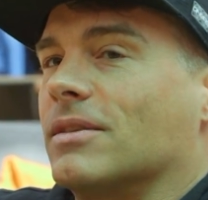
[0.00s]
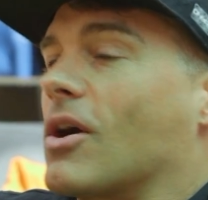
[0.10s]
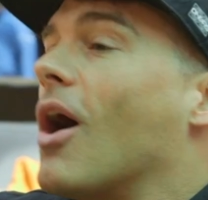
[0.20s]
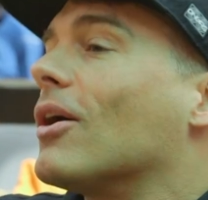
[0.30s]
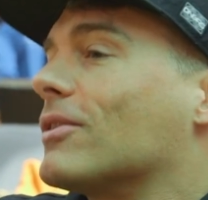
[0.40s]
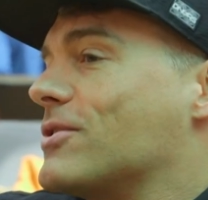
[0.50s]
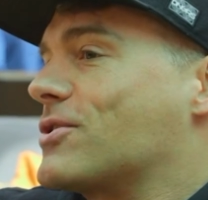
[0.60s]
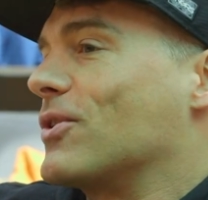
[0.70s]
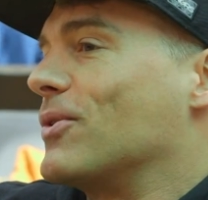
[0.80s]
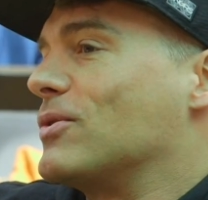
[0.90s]
collared
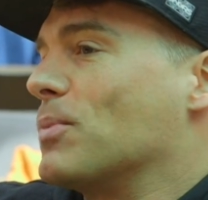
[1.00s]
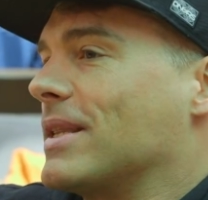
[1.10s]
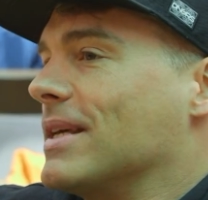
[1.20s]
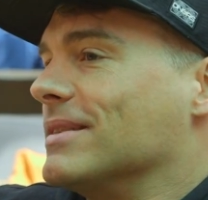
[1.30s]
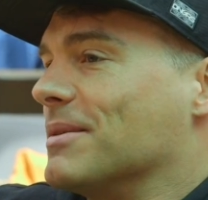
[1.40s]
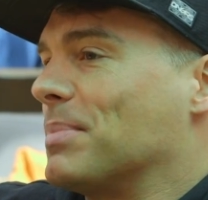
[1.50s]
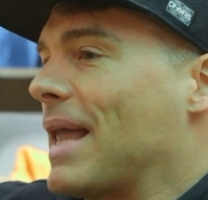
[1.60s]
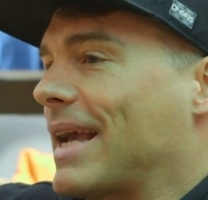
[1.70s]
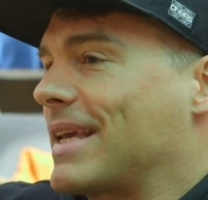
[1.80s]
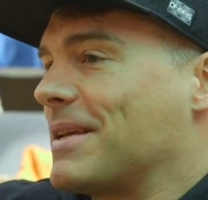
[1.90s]
shirt within the
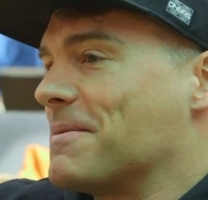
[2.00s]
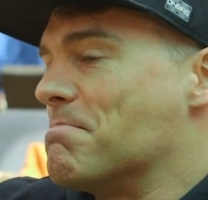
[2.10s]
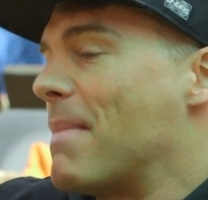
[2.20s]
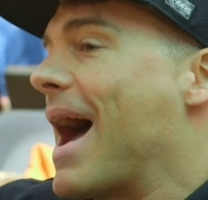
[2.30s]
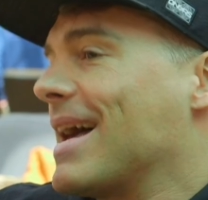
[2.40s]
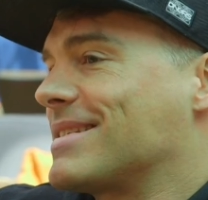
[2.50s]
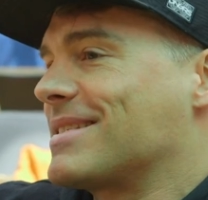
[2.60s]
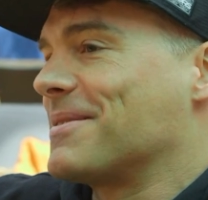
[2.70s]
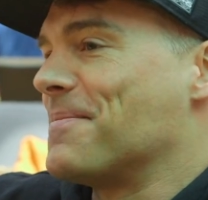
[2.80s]
black mass.